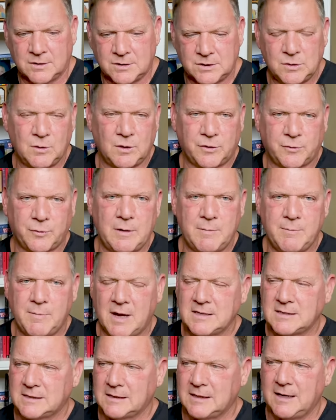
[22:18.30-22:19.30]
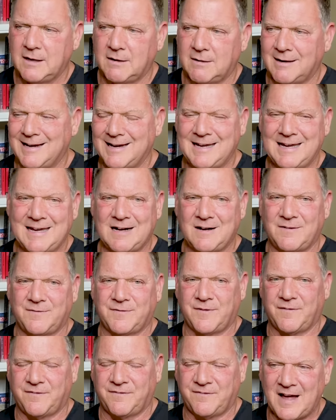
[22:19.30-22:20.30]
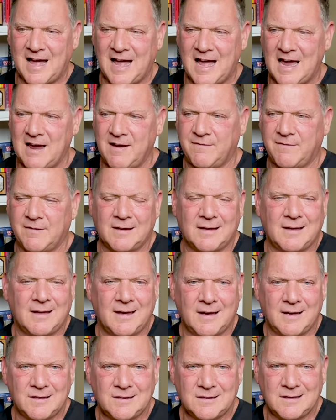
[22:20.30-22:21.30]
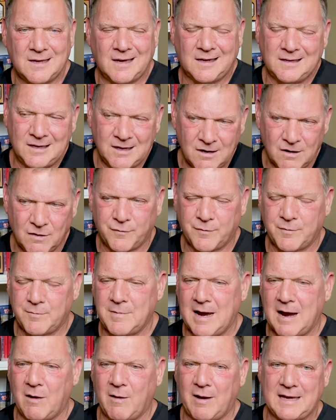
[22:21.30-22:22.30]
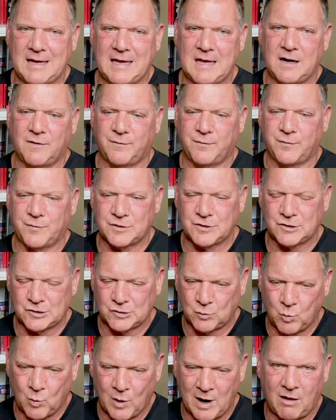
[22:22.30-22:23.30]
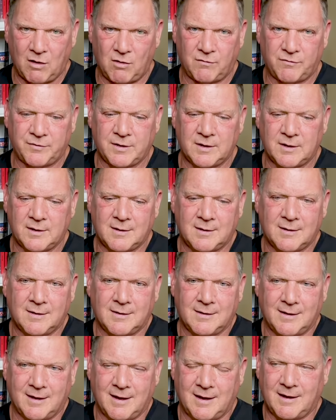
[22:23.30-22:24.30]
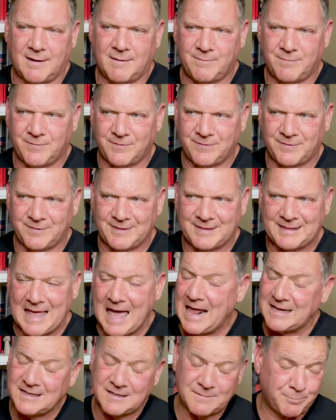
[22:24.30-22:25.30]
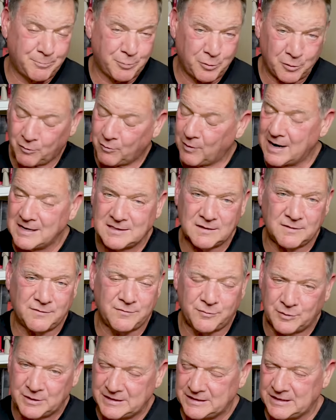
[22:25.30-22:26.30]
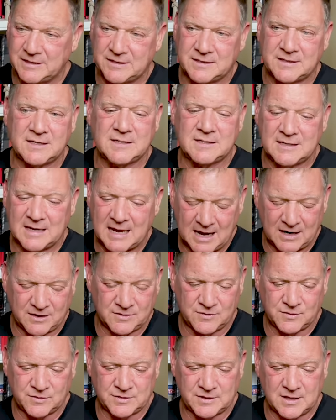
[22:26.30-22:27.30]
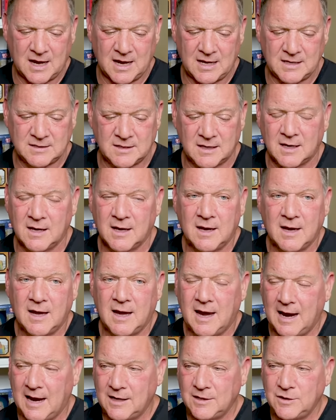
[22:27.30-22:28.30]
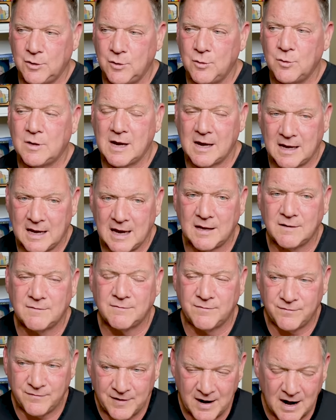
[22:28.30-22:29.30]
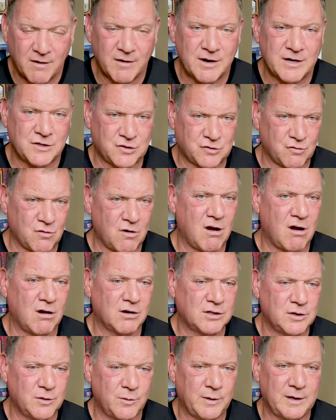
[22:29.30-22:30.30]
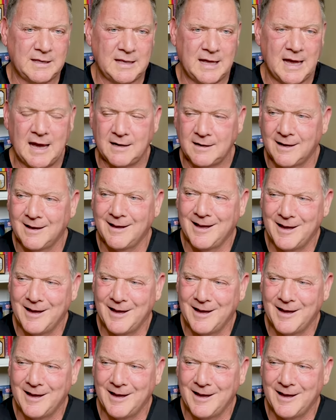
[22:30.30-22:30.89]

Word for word: Two or three months later, I get it for five. A year from now, I get it for 12. Um, that is progressive resistance exercise. And you can get very strong doing that.